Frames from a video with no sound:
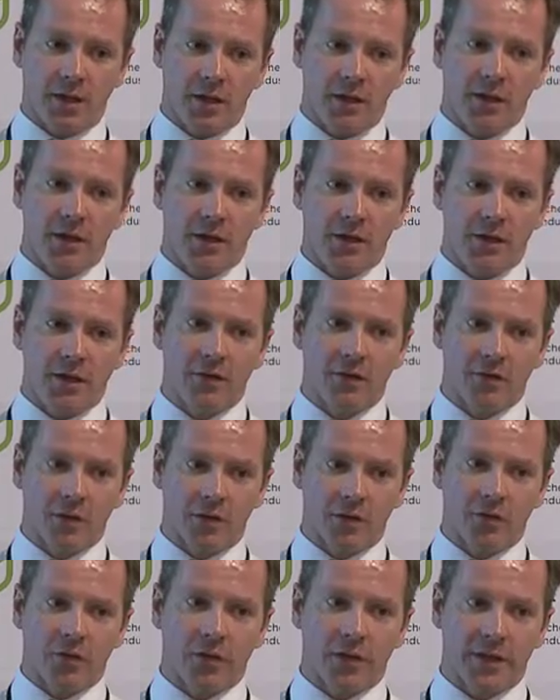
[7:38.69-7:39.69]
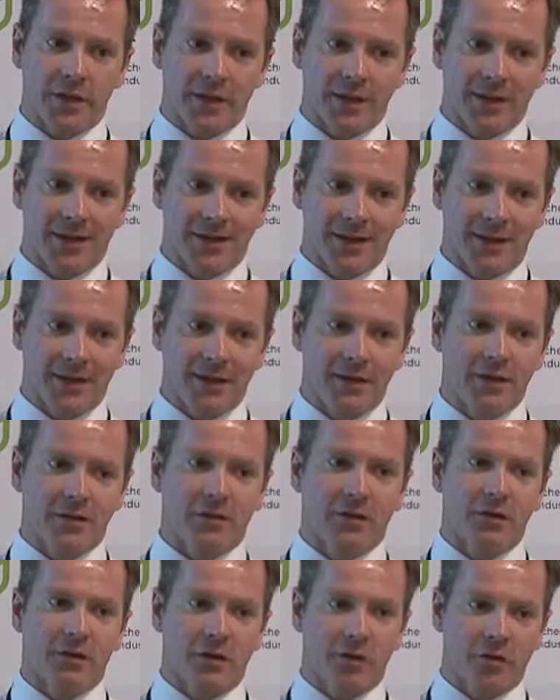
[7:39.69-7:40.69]
even during the
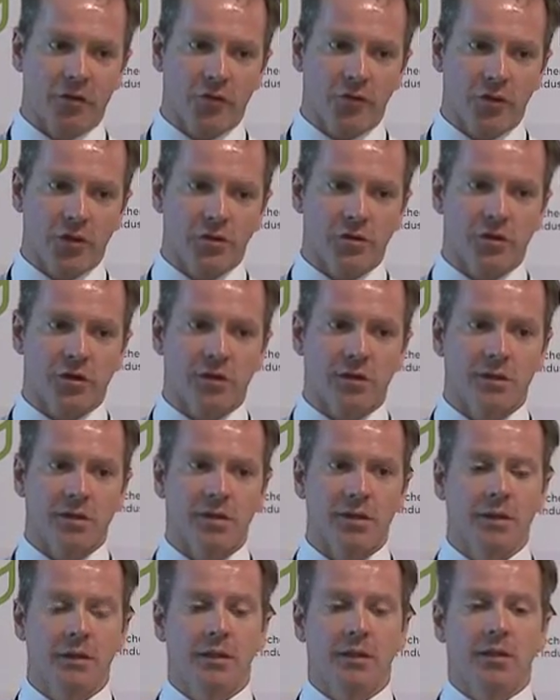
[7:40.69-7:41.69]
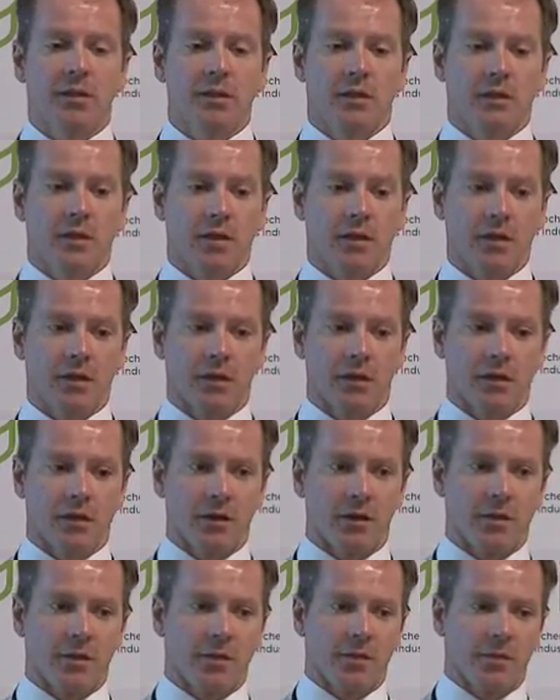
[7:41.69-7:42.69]
design, construction,
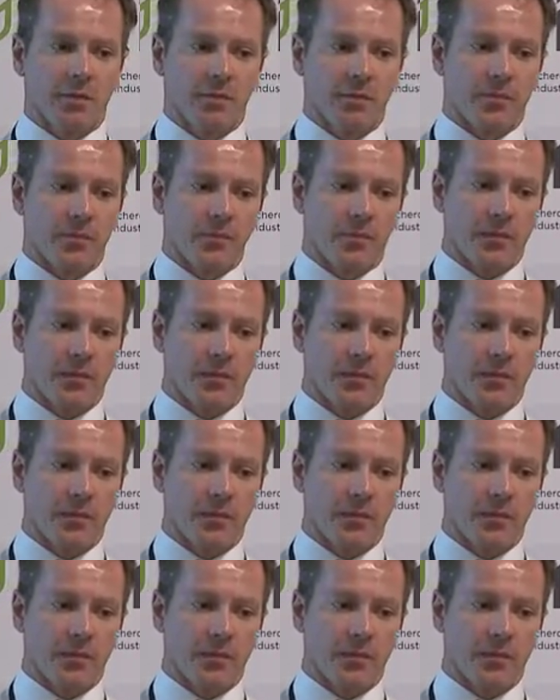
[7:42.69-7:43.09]
and